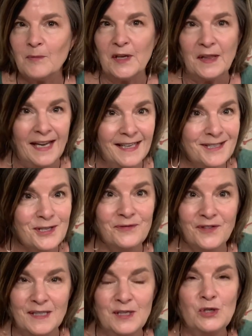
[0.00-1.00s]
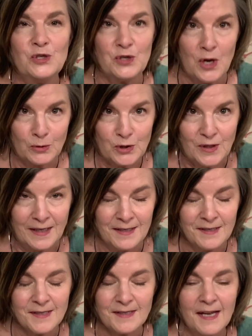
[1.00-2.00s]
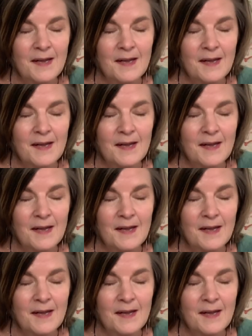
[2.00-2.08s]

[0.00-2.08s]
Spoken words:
related to Vintage Notions.